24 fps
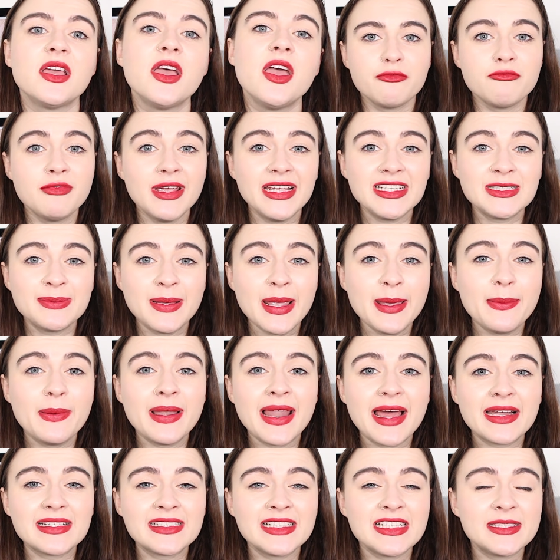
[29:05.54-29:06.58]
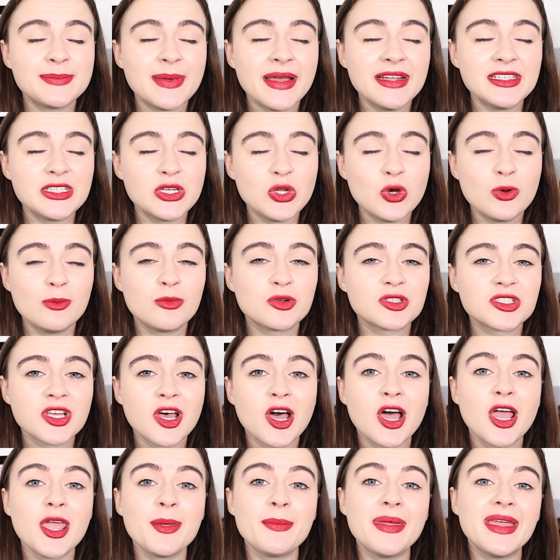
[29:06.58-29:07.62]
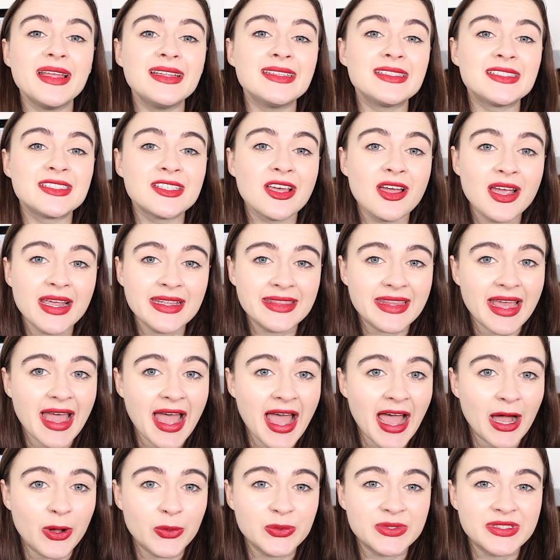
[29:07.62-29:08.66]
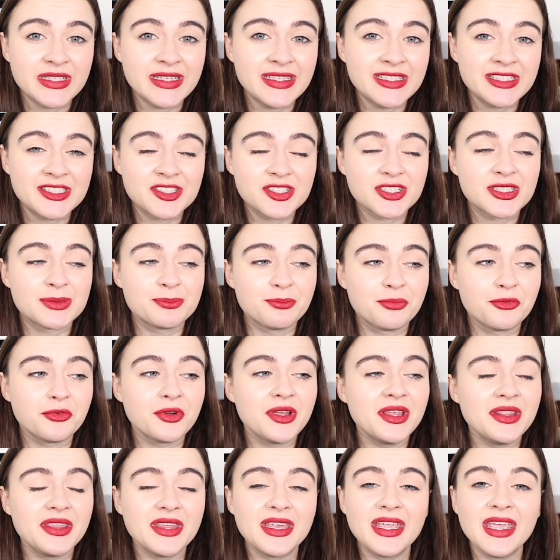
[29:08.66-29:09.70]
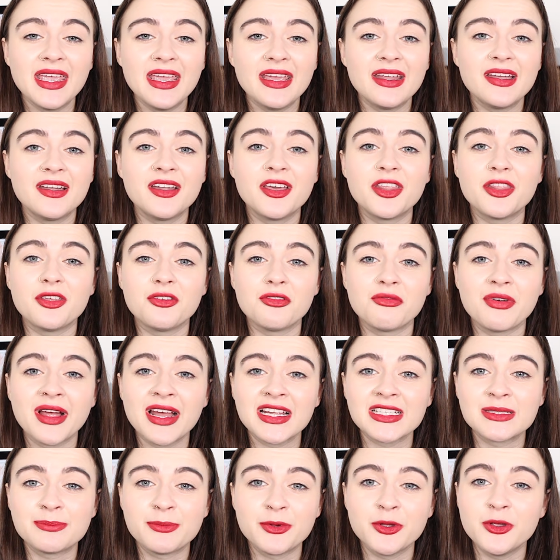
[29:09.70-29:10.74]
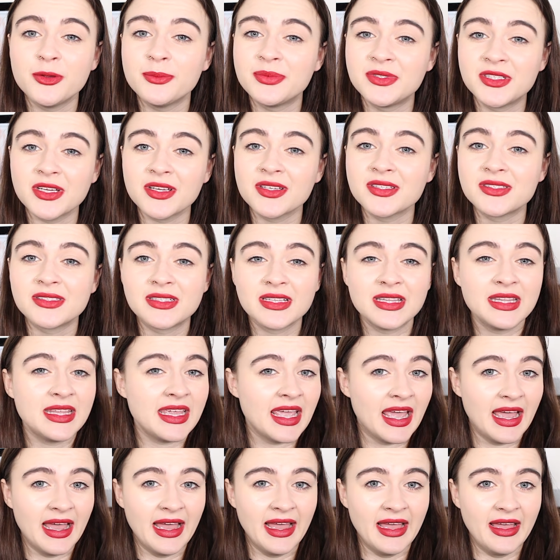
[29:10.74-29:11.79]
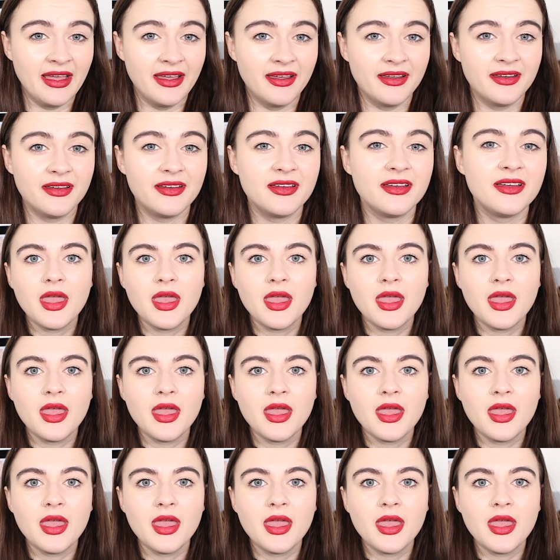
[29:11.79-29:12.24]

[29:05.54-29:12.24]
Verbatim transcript: Rich people actually spent a lot more time inside their houses, just breathing in the rat poop dust in the air.